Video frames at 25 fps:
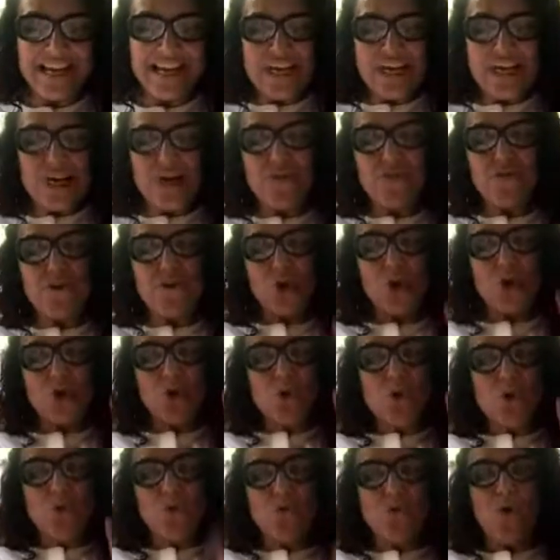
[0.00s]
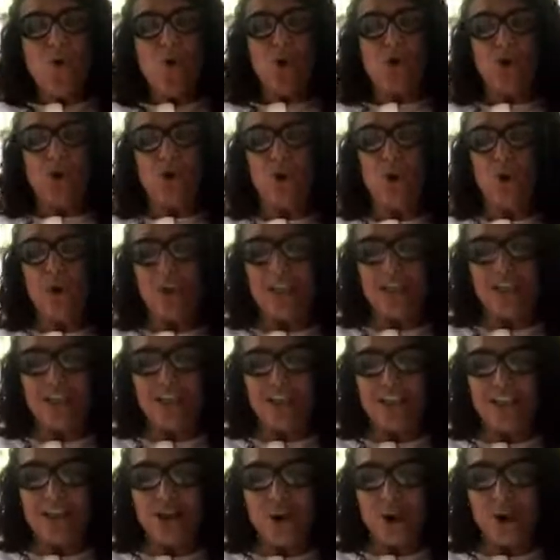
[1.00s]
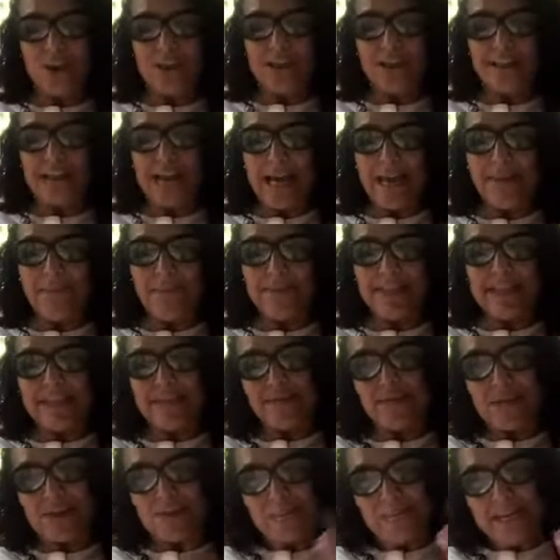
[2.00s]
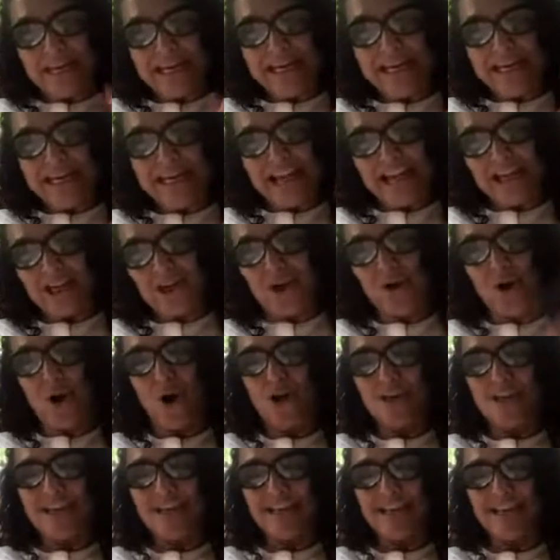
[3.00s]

If you're too focused on each other all the time, they will meet and cross.